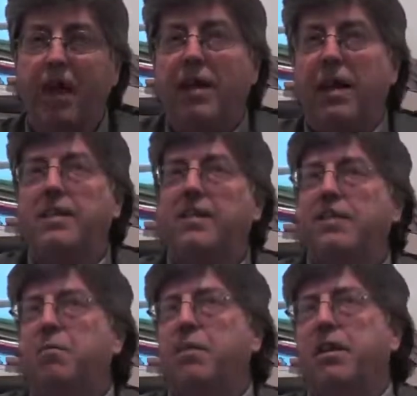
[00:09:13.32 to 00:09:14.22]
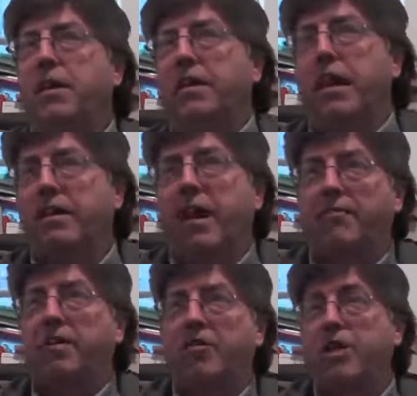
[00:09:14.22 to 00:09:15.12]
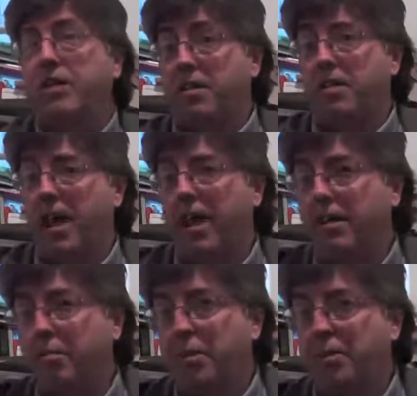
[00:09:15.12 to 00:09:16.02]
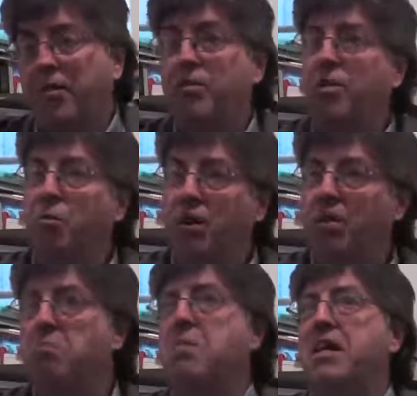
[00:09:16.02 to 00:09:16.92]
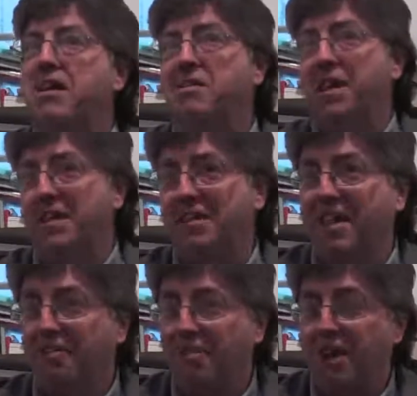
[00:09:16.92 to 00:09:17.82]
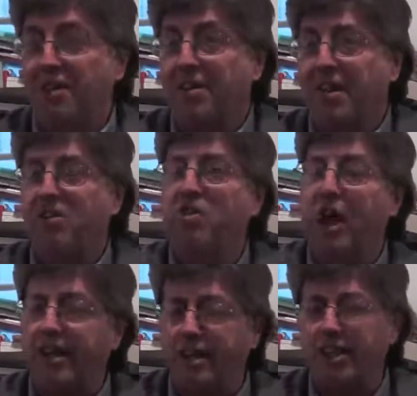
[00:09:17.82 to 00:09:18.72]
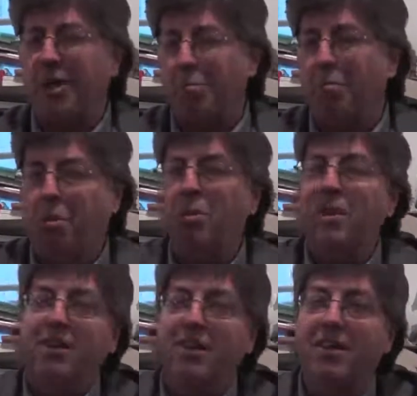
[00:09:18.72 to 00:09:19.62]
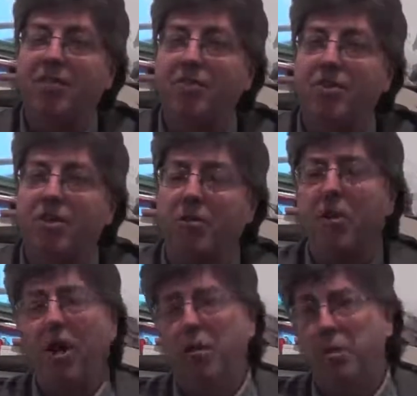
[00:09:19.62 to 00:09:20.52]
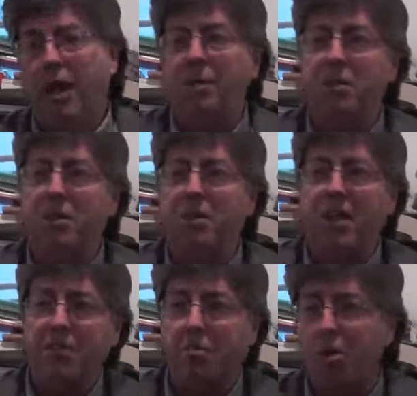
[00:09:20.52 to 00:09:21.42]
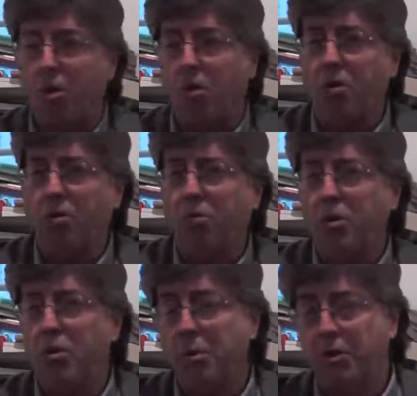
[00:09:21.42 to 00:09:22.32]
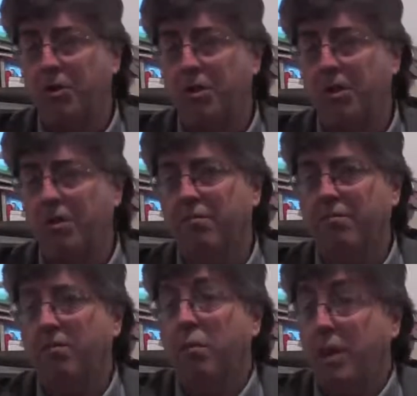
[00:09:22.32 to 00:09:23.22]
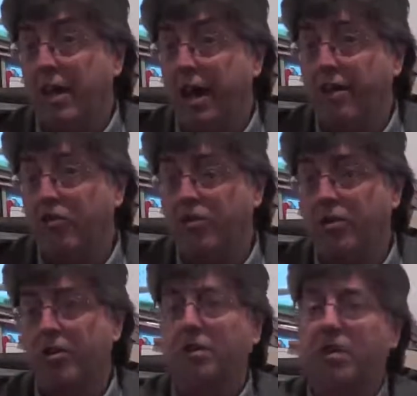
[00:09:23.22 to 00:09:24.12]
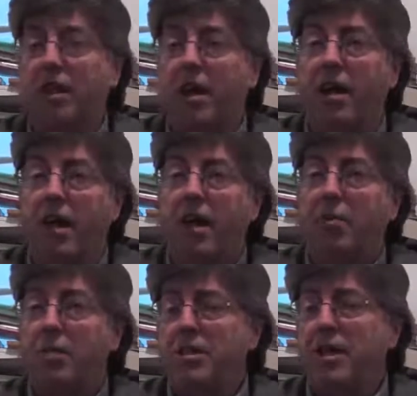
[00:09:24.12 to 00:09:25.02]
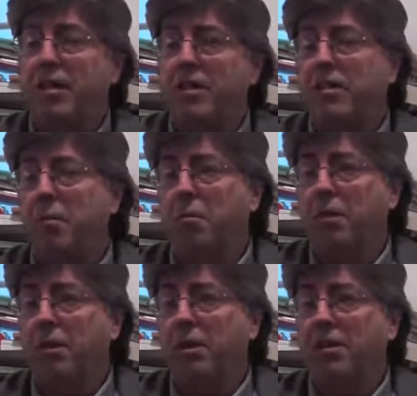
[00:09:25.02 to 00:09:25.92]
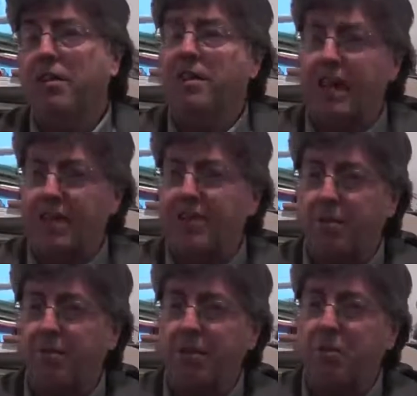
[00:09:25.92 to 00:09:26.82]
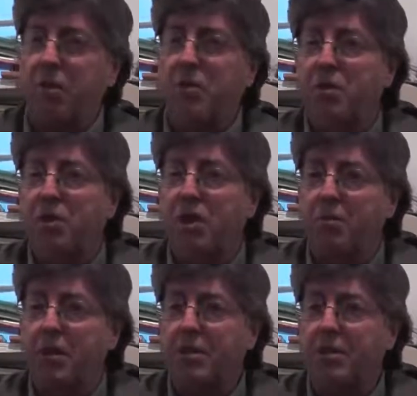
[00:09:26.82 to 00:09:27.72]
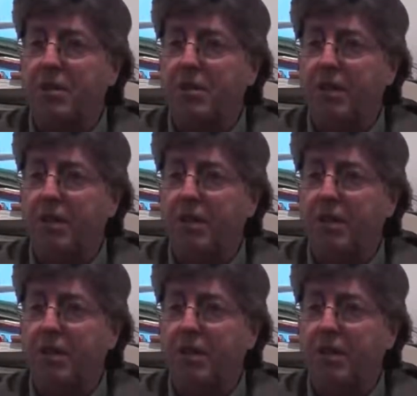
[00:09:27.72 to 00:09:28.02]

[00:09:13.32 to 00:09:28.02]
Yes, it's something, I haven't addressed it yet, but it's obviously one of the many things that I've learned that it's at some point in the future, perhaps not the Davie McCall books because of the way they are, the structure that they are, but certainly at some point that's something that will come into